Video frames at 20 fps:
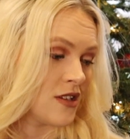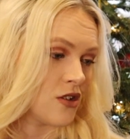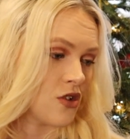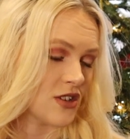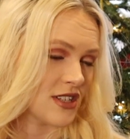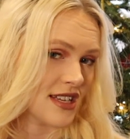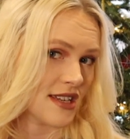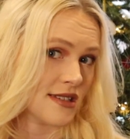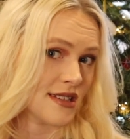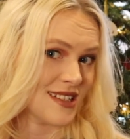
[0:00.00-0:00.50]

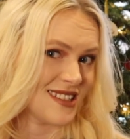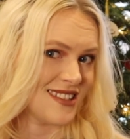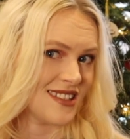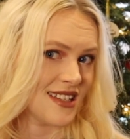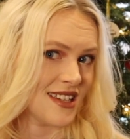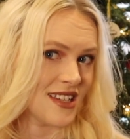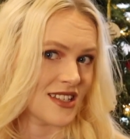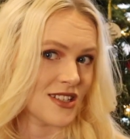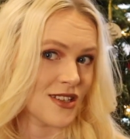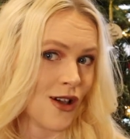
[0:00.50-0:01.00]
Your
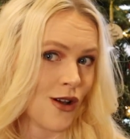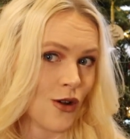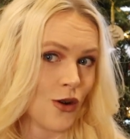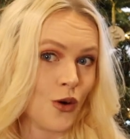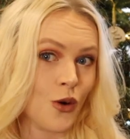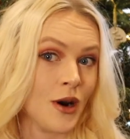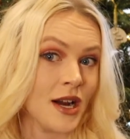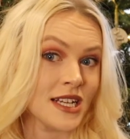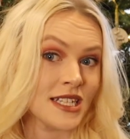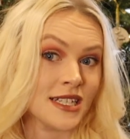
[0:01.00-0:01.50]
assistance is
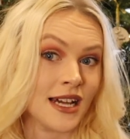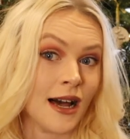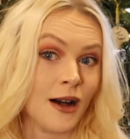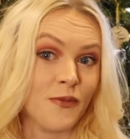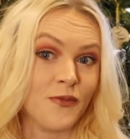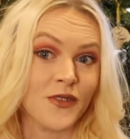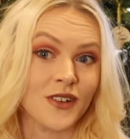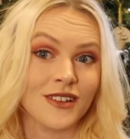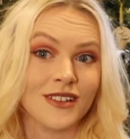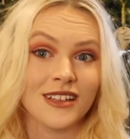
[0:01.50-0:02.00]
quite
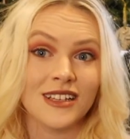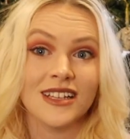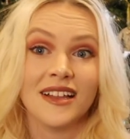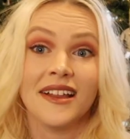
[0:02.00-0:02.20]
helpful.